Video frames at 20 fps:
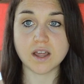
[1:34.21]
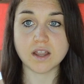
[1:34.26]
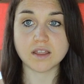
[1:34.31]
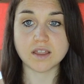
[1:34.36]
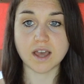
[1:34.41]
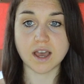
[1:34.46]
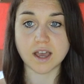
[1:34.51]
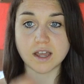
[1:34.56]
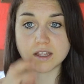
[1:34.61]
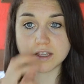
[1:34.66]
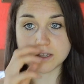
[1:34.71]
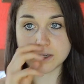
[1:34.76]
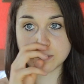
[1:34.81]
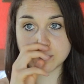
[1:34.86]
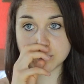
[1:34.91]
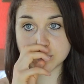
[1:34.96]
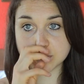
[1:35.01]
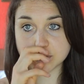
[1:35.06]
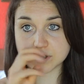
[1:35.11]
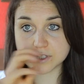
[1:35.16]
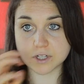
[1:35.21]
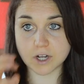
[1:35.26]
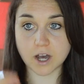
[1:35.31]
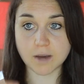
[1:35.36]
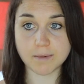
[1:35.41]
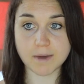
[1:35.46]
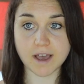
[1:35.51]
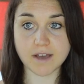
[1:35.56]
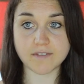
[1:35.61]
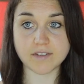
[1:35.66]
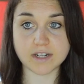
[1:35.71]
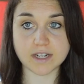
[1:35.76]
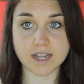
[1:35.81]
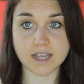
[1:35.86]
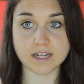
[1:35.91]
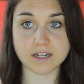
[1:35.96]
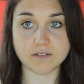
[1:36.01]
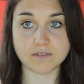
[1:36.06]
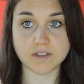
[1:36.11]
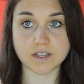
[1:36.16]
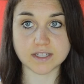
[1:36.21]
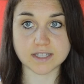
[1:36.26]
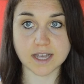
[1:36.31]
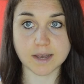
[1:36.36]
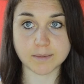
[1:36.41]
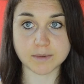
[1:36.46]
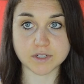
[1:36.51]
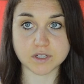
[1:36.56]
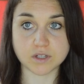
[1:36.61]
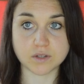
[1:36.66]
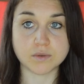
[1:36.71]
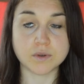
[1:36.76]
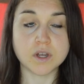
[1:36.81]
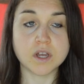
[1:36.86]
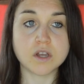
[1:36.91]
that you will stop having negative things happen to you.